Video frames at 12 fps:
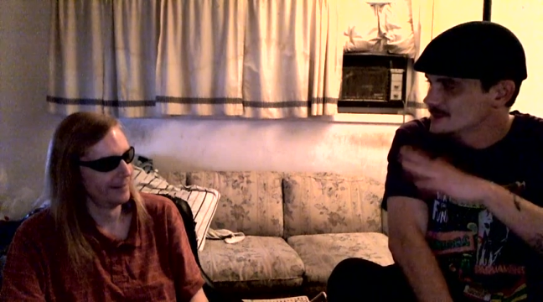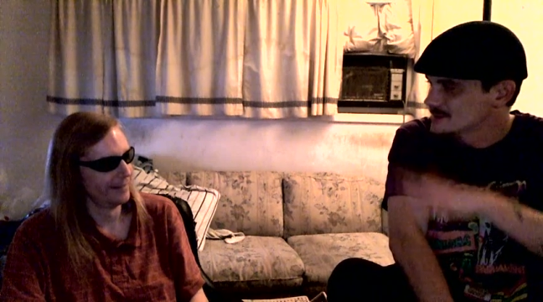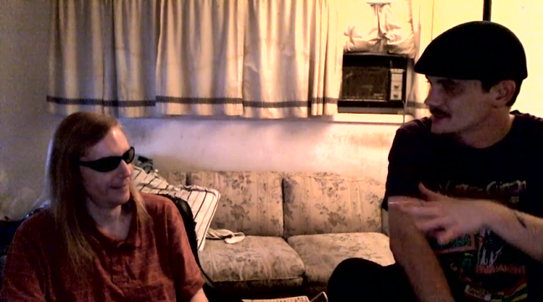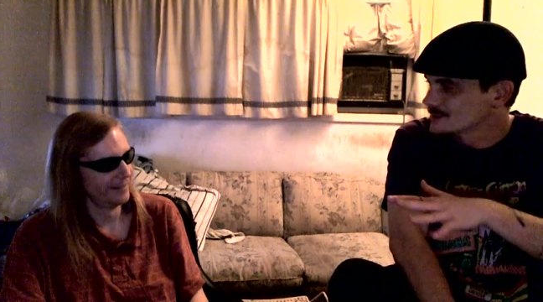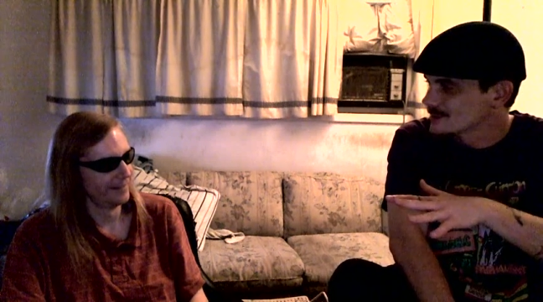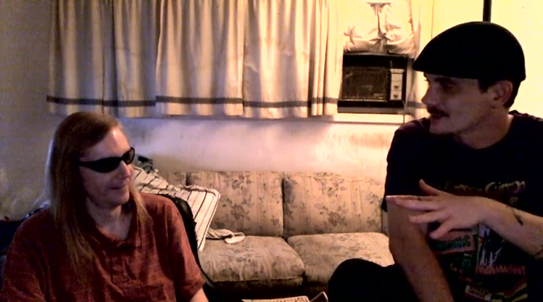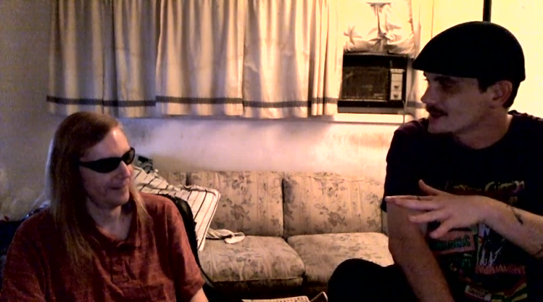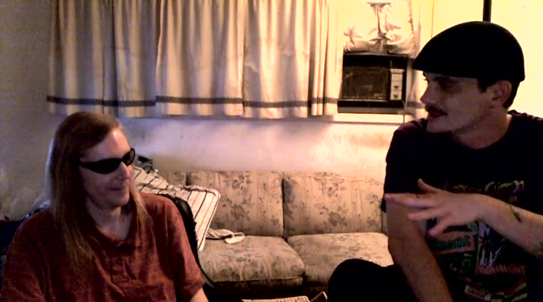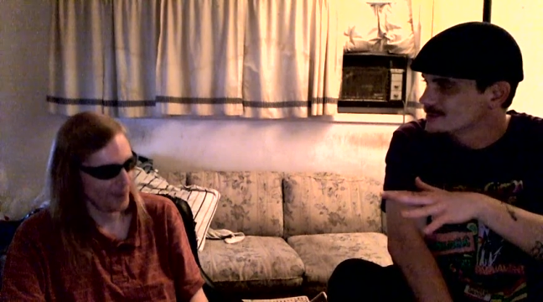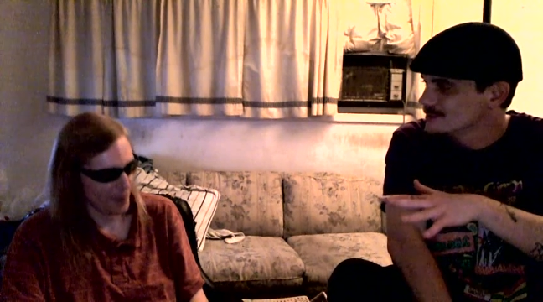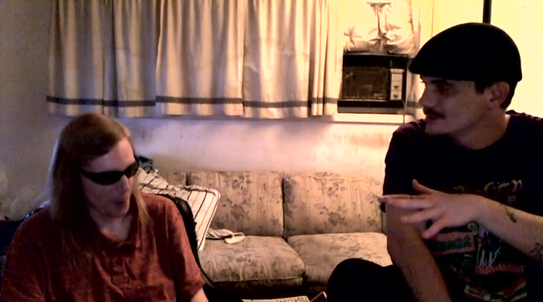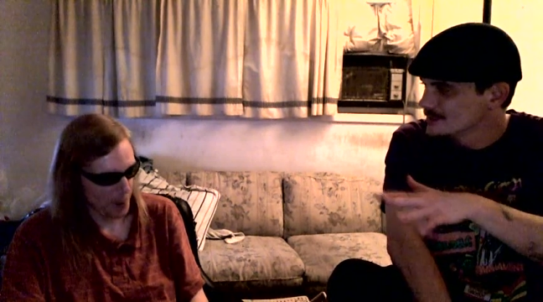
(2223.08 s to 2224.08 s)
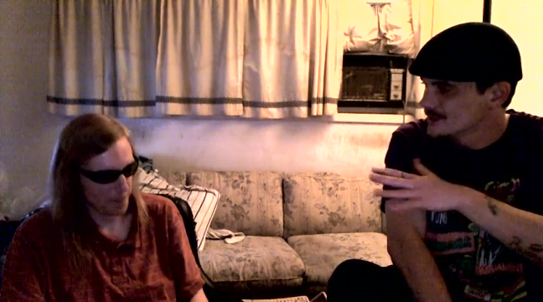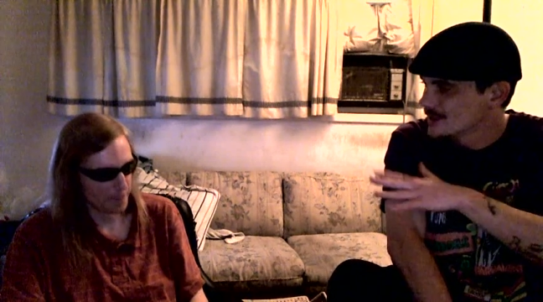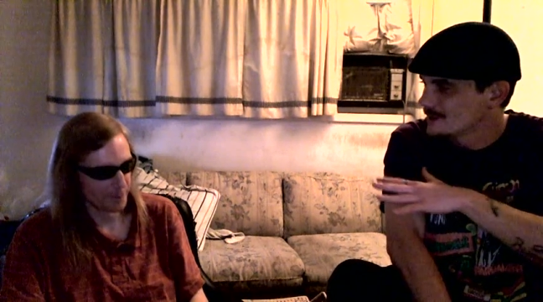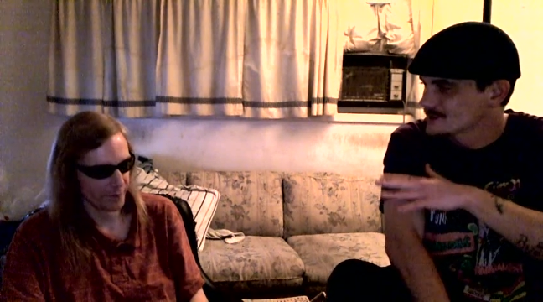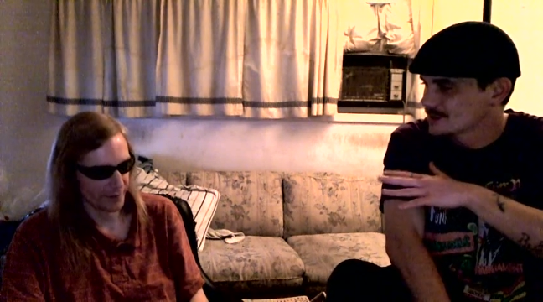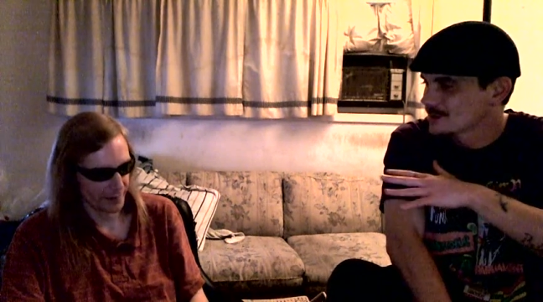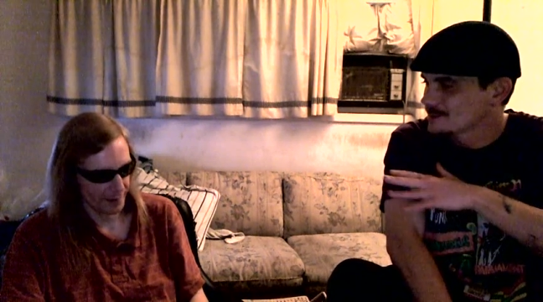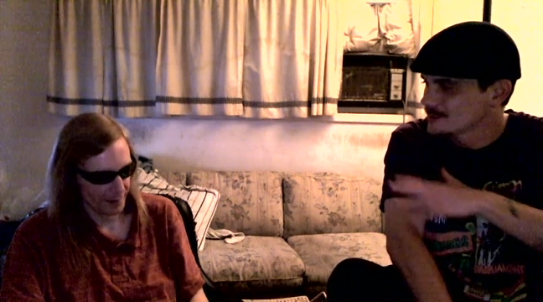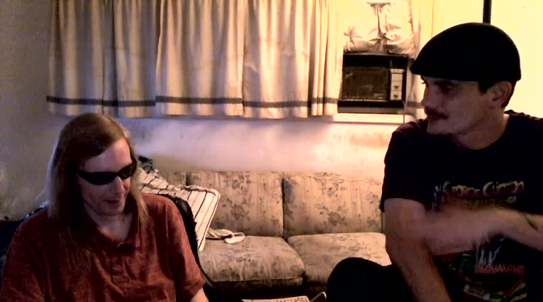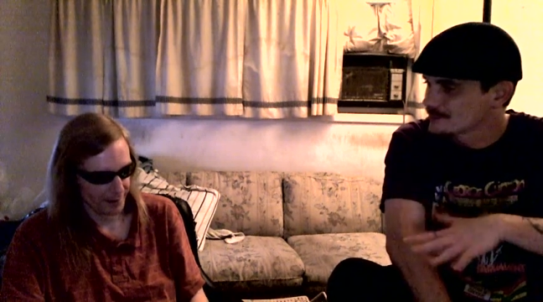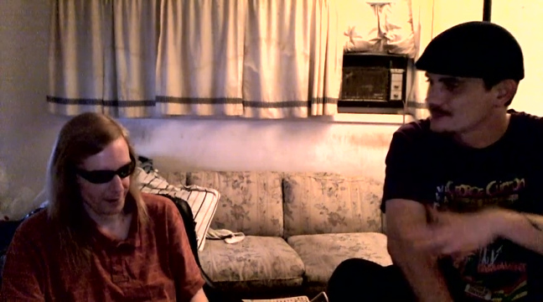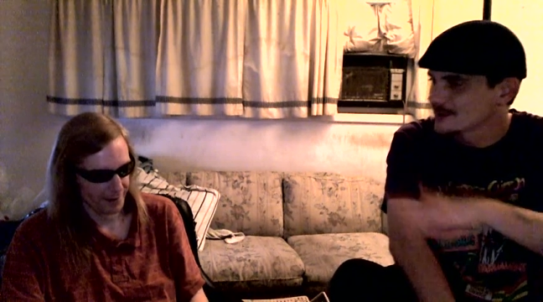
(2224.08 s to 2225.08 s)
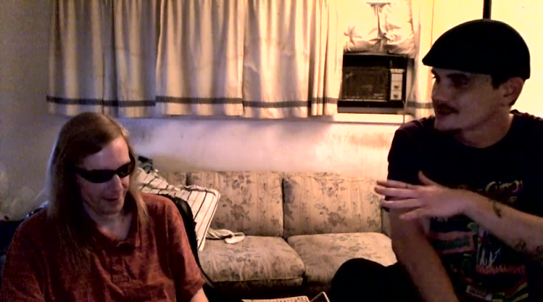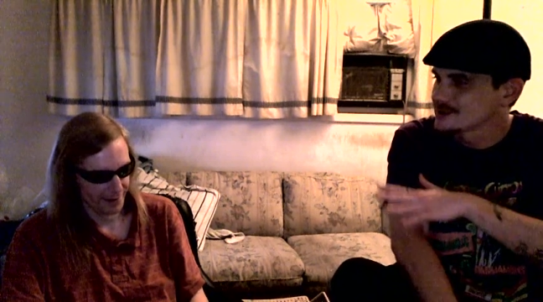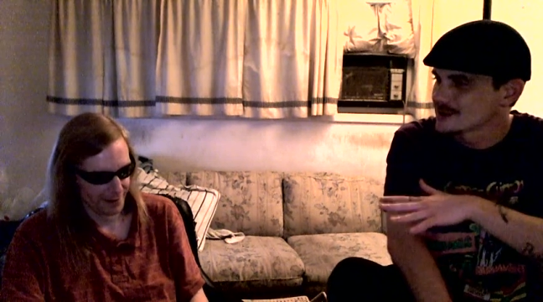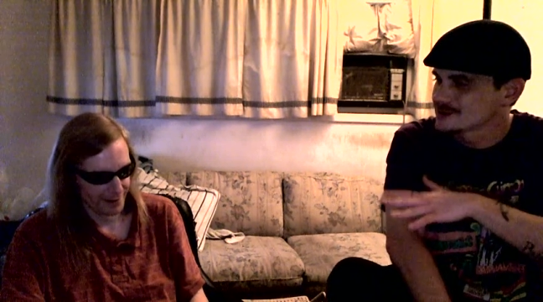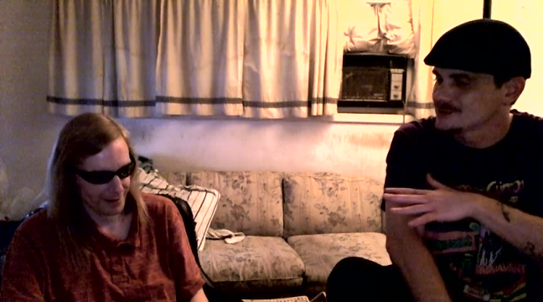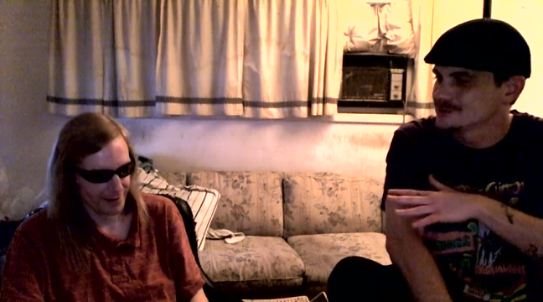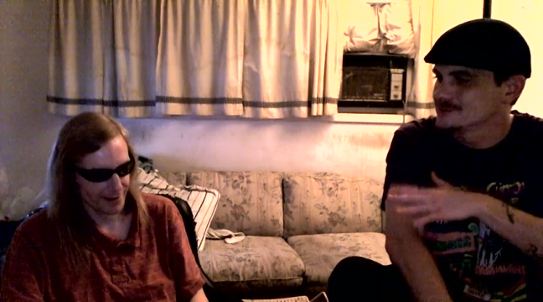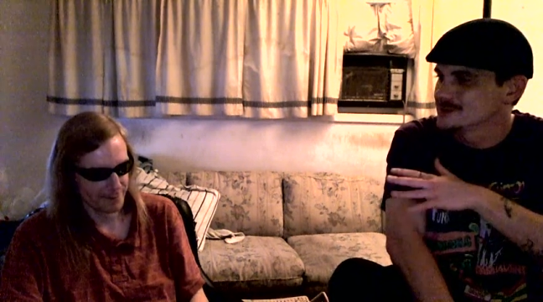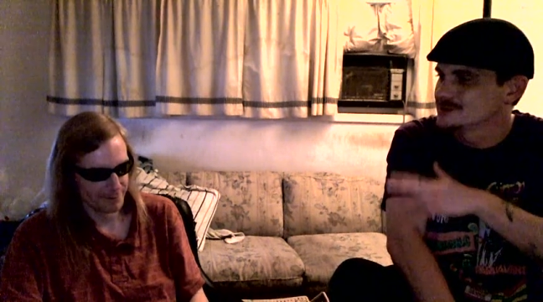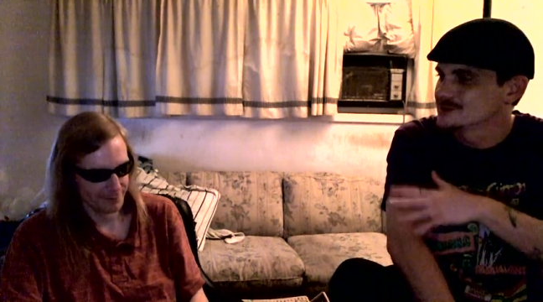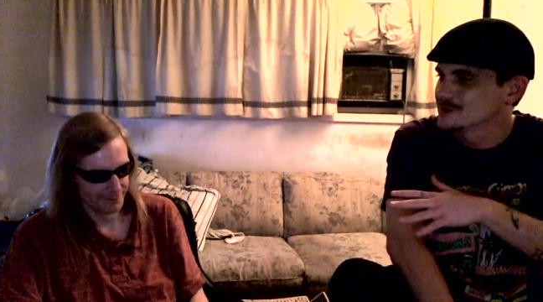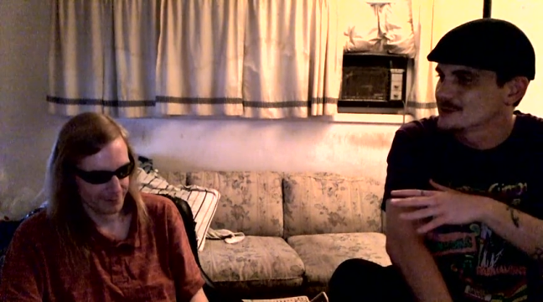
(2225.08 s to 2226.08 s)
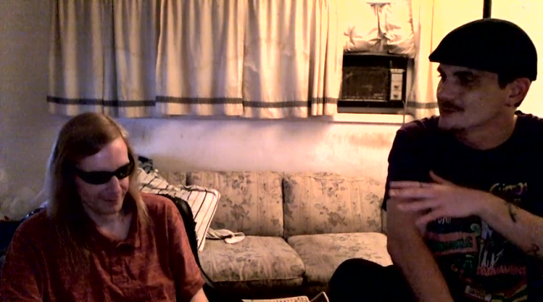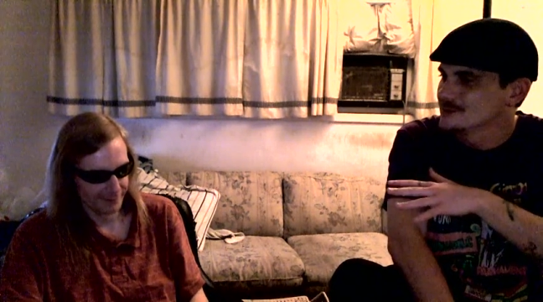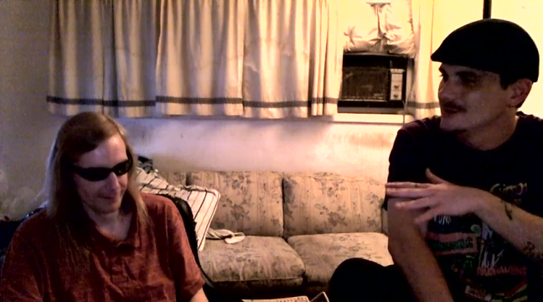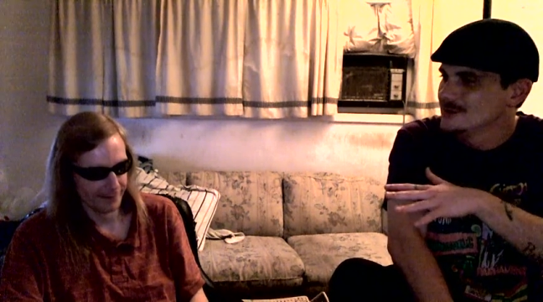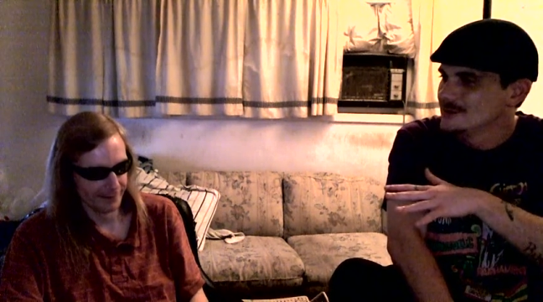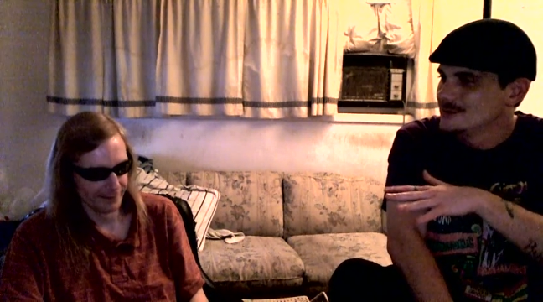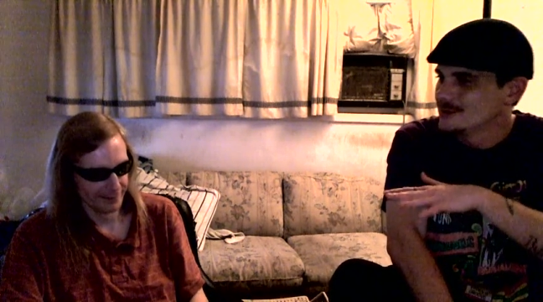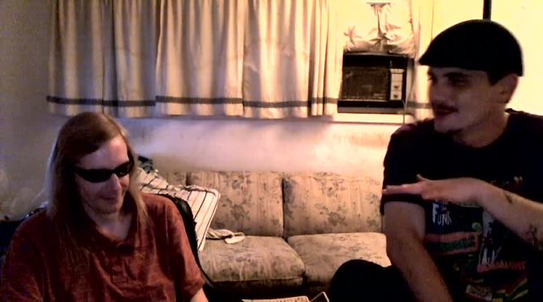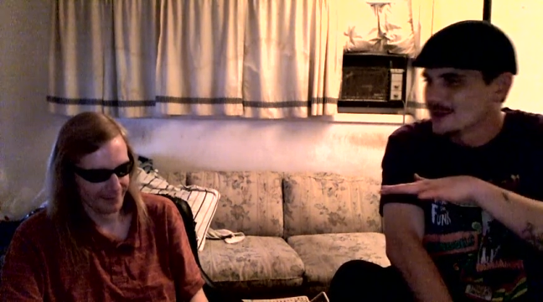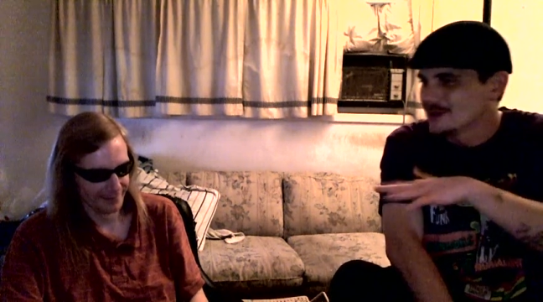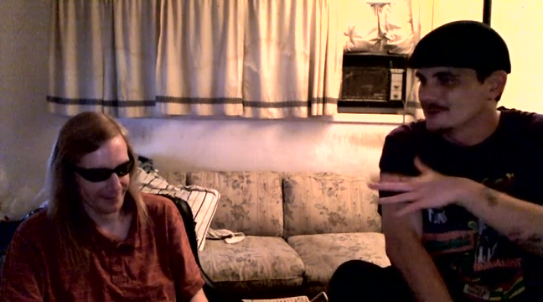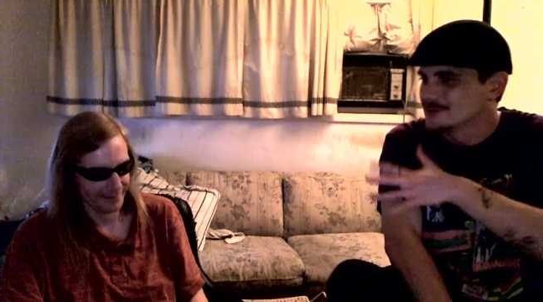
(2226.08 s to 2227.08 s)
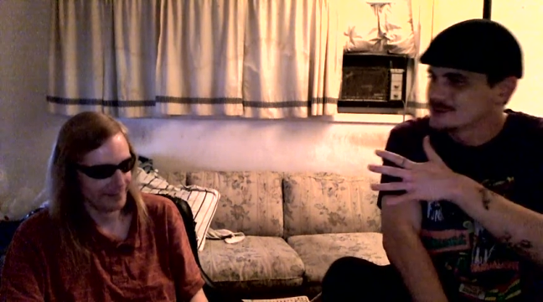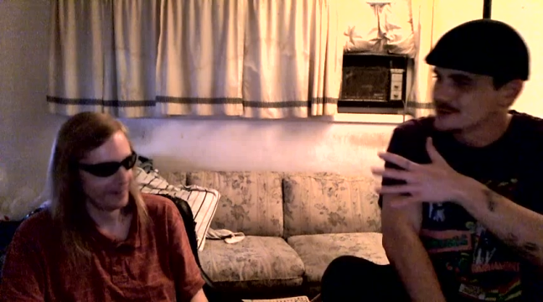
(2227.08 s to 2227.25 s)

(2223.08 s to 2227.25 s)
Speaker 1: let's get it right. One time it's gotta be perfected. I shouldn't be so able